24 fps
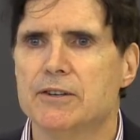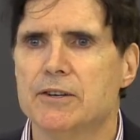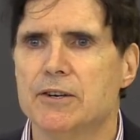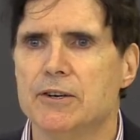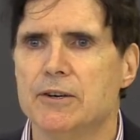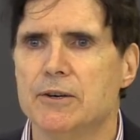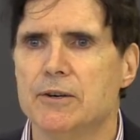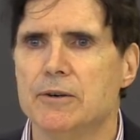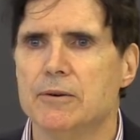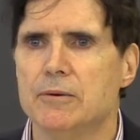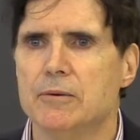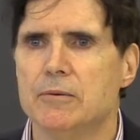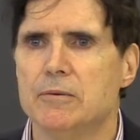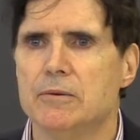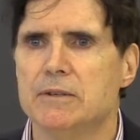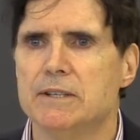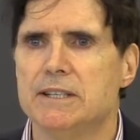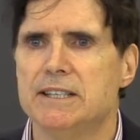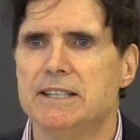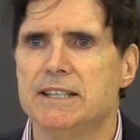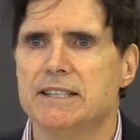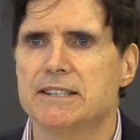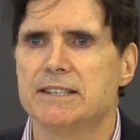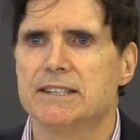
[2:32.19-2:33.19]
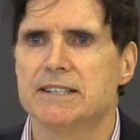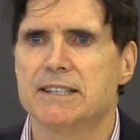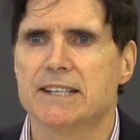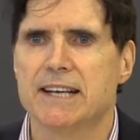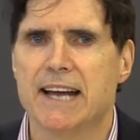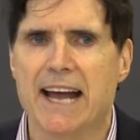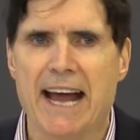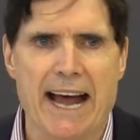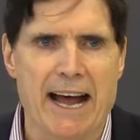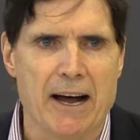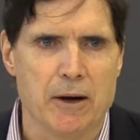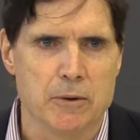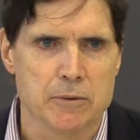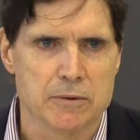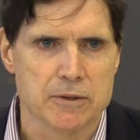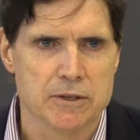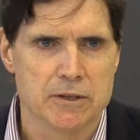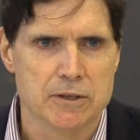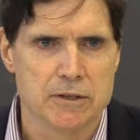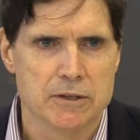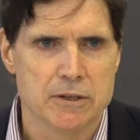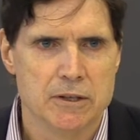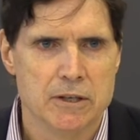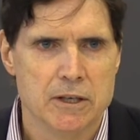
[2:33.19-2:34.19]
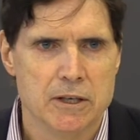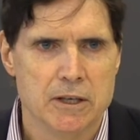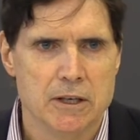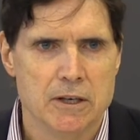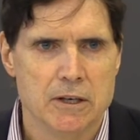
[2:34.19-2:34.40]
to discount